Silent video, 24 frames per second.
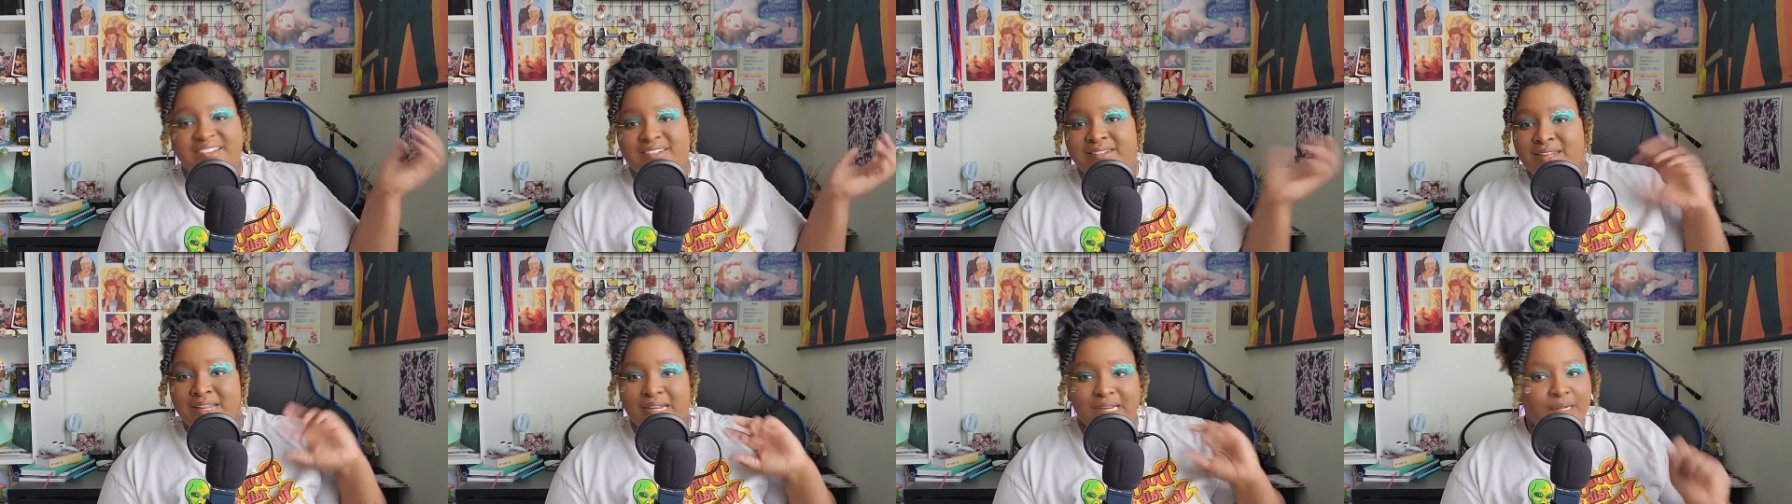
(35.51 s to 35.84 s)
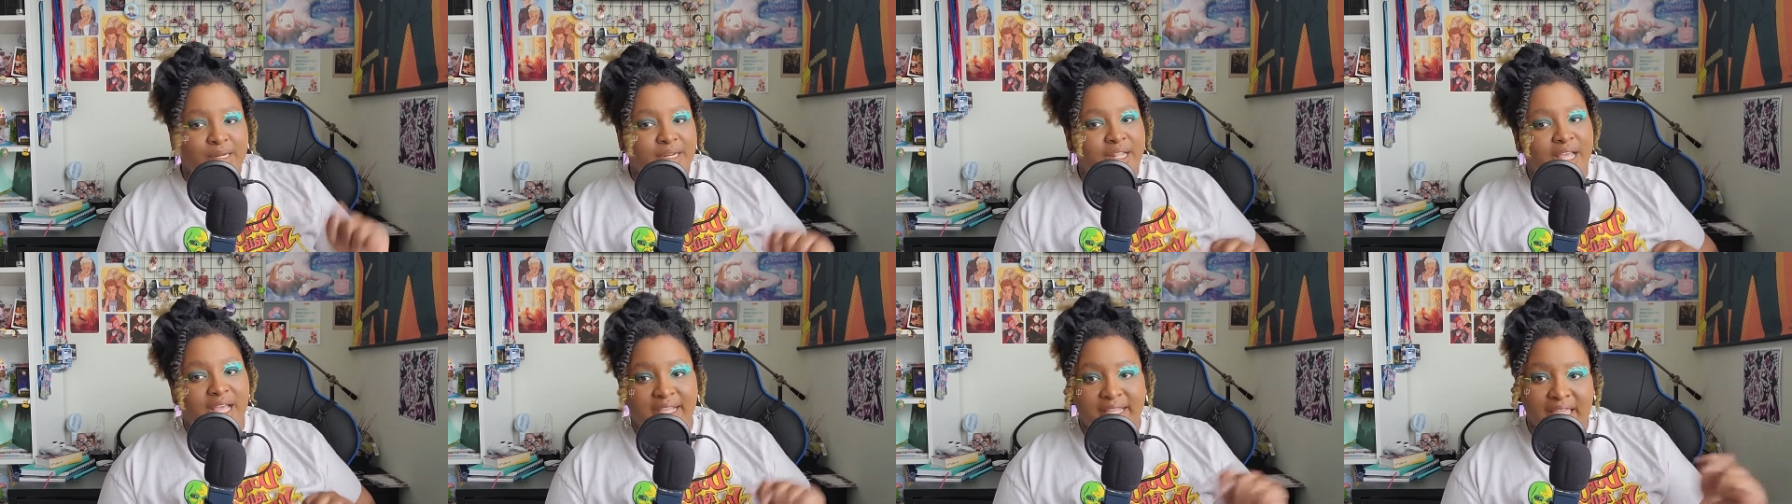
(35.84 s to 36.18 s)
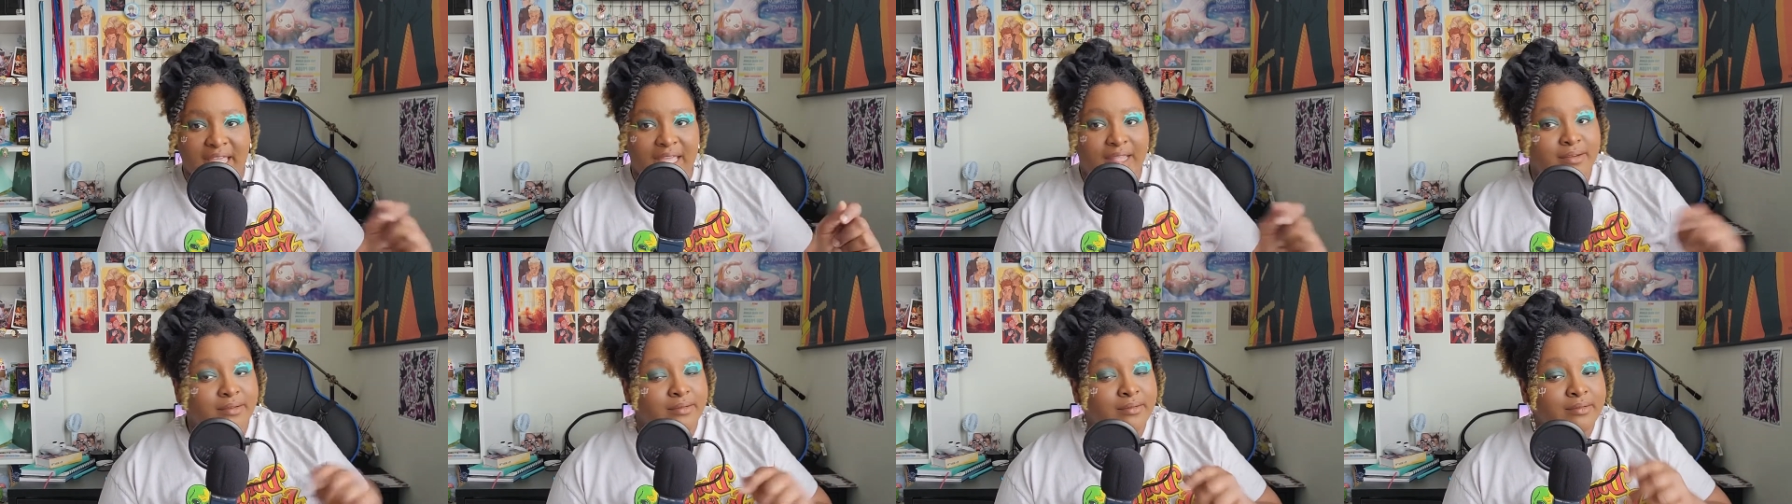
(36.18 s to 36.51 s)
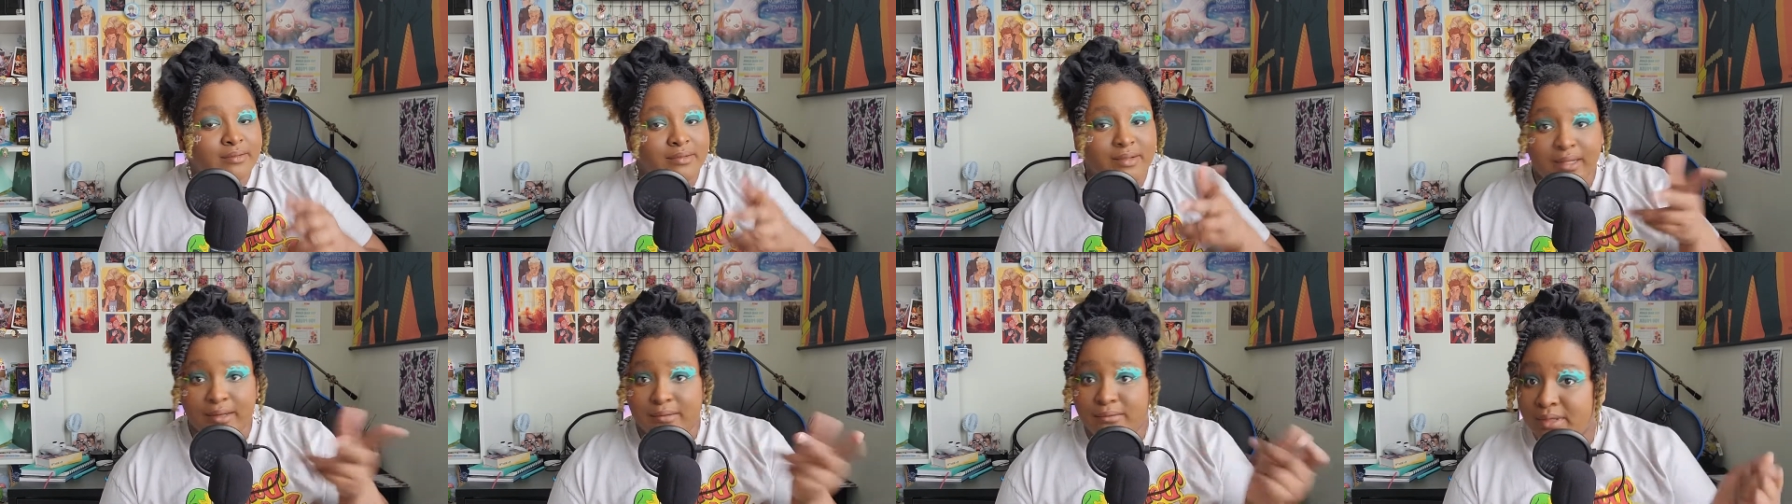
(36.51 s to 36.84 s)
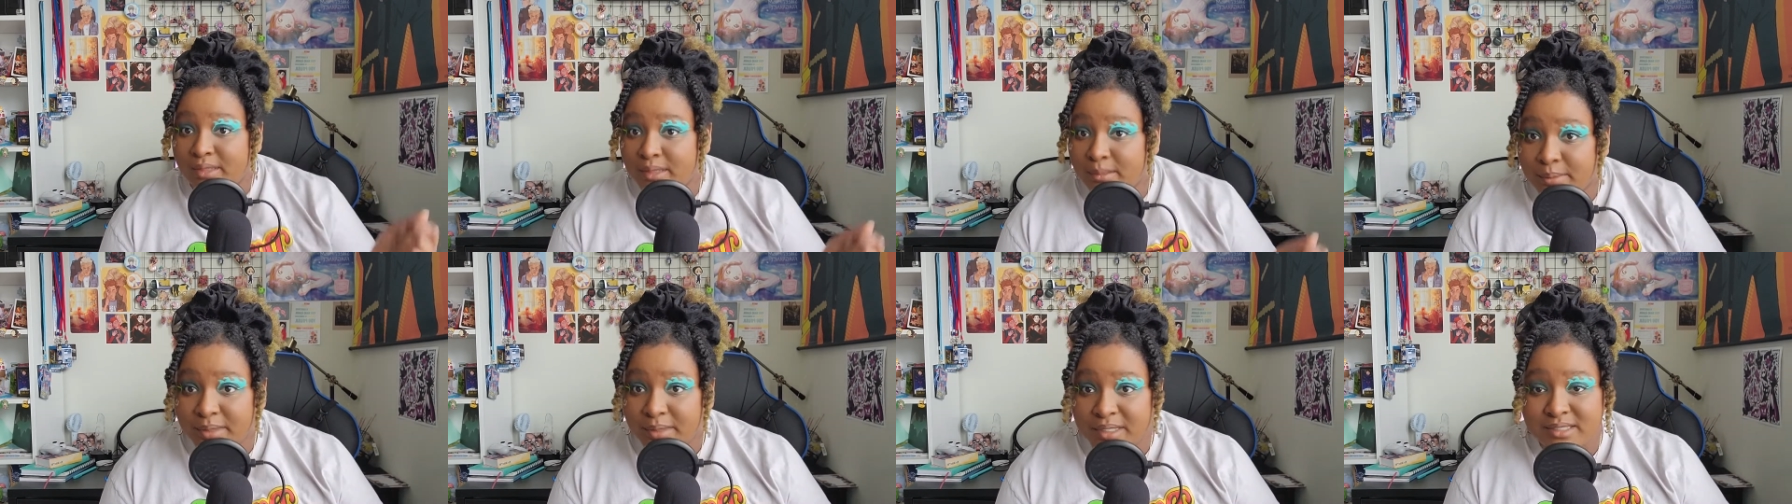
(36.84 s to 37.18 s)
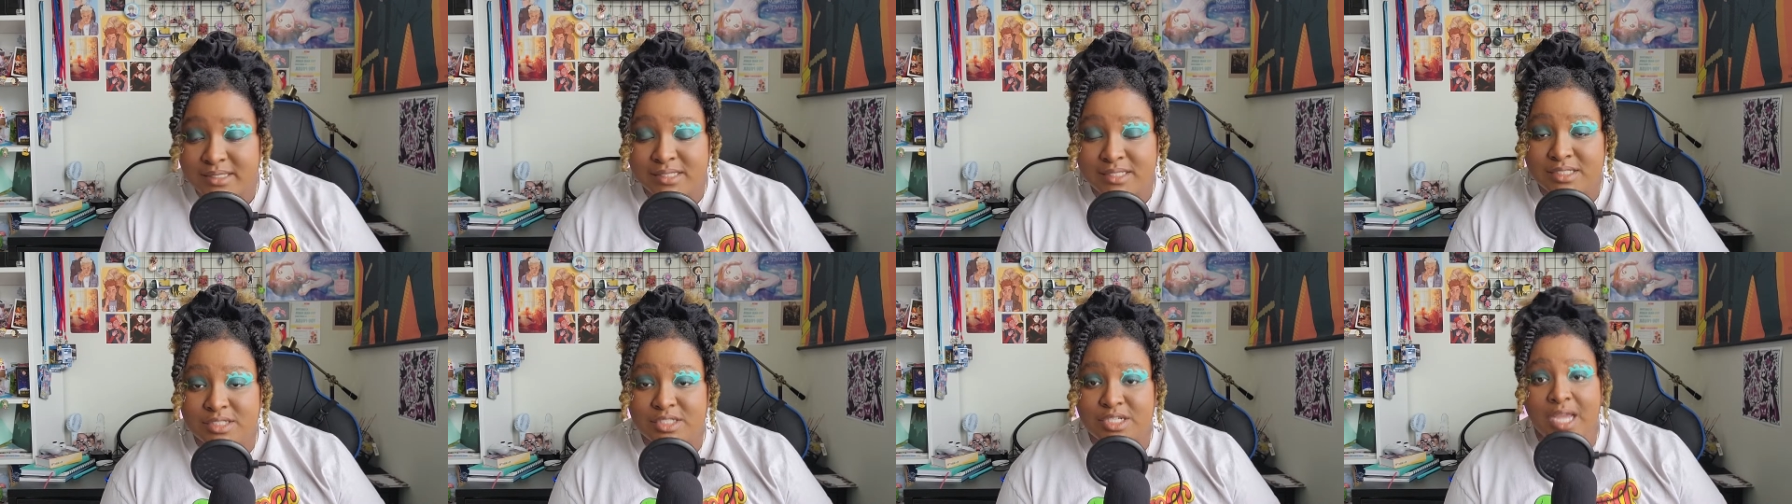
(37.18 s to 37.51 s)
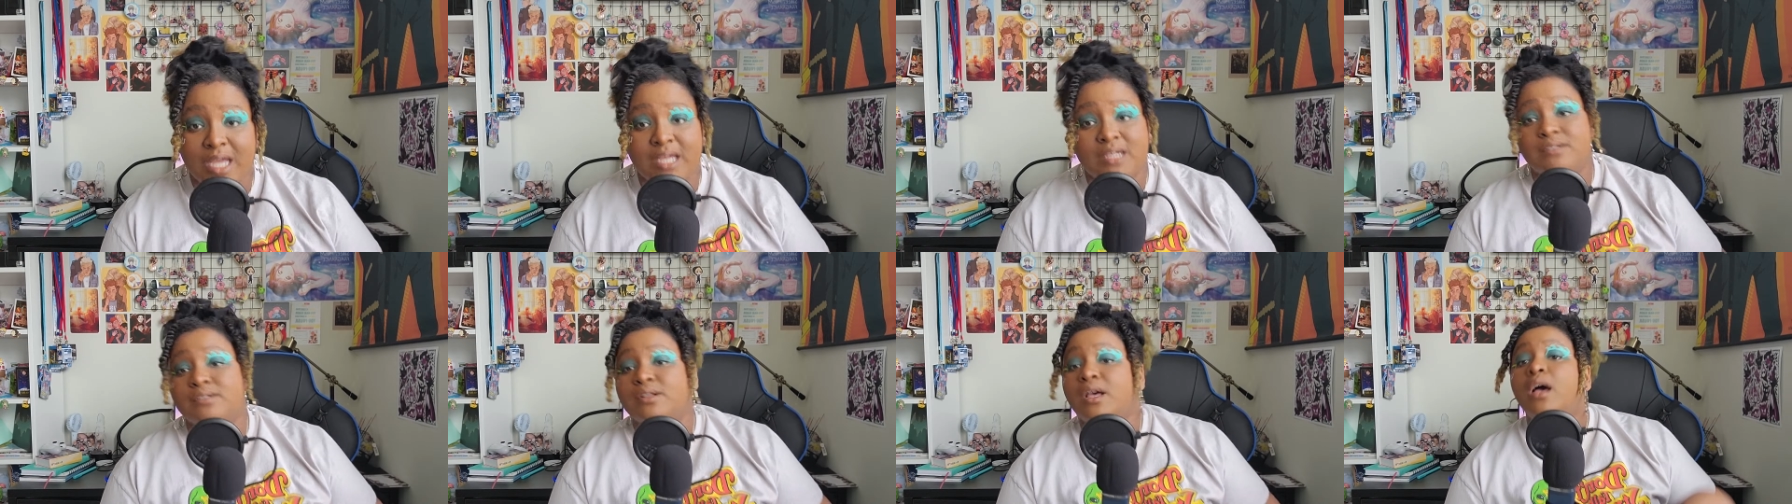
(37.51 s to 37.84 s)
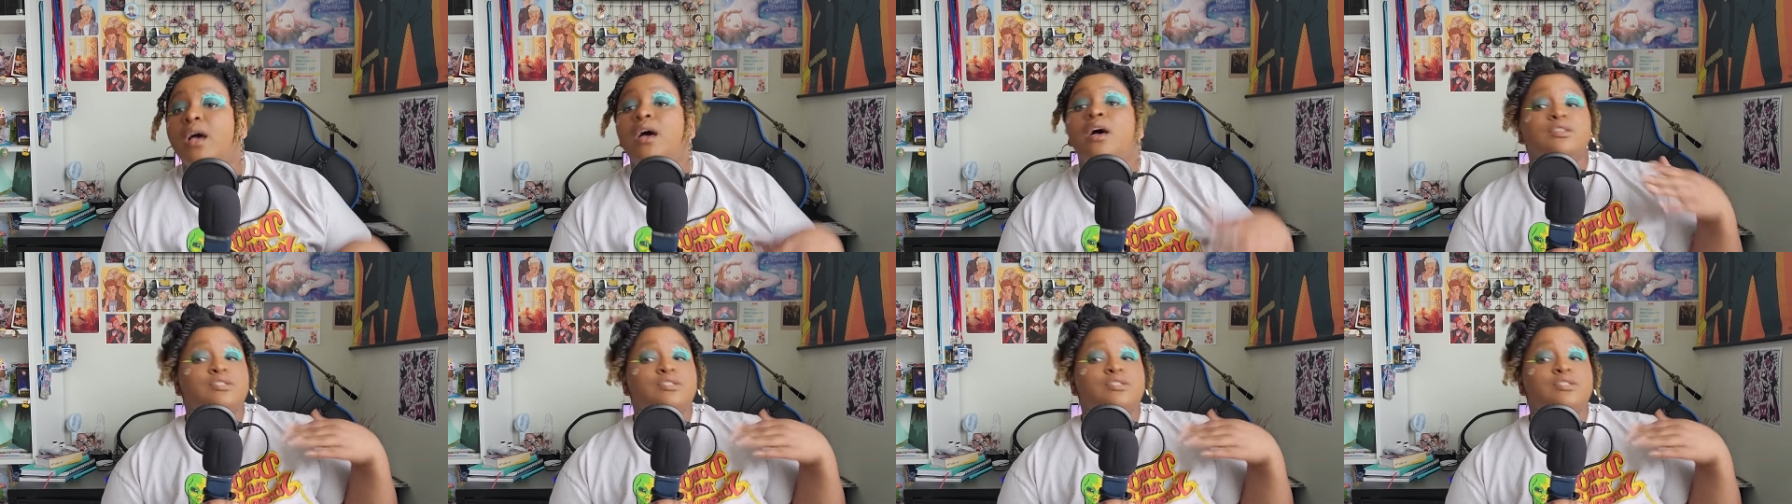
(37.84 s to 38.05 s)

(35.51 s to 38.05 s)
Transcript: Didn't read the books as a child.